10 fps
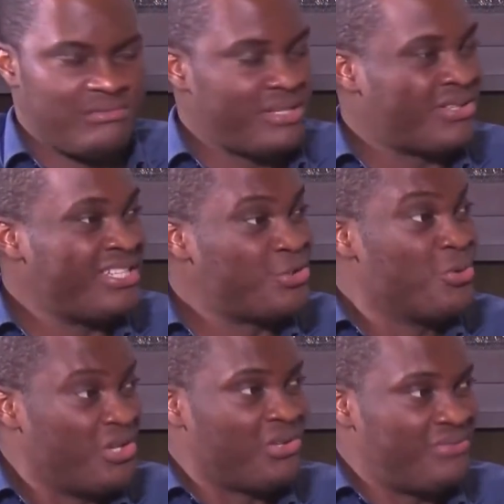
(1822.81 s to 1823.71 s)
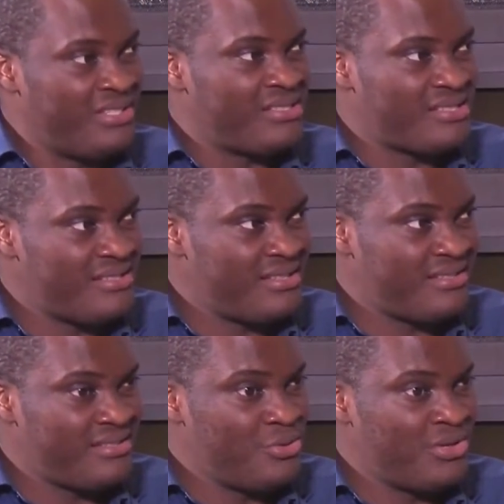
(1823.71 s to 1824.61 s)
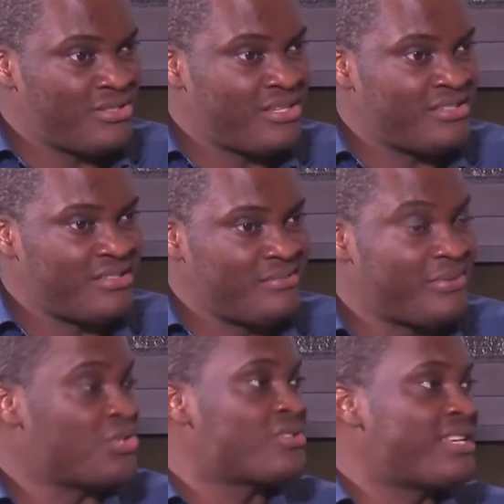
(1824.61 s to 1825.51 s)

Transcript: McKorley doing all of this, you are such a precious